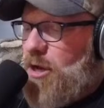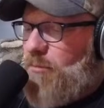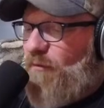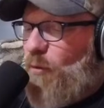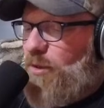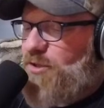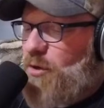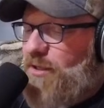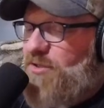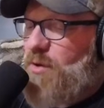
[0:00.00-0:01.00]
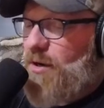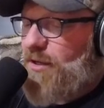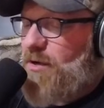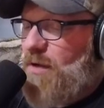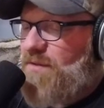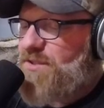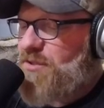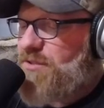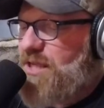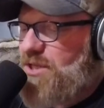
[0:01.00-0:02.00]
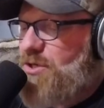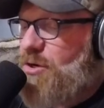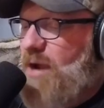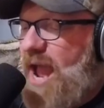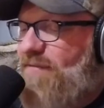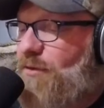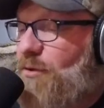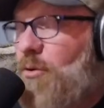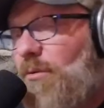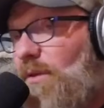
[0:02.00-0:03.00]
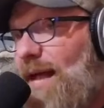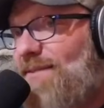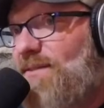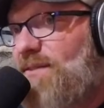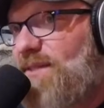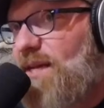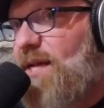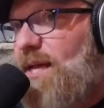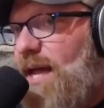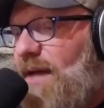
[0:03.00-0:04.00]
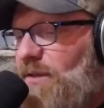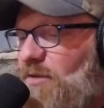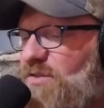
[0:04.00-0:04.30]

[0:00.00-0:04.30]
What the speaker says: Before returning to Harding College to teach her afternoon classes, and those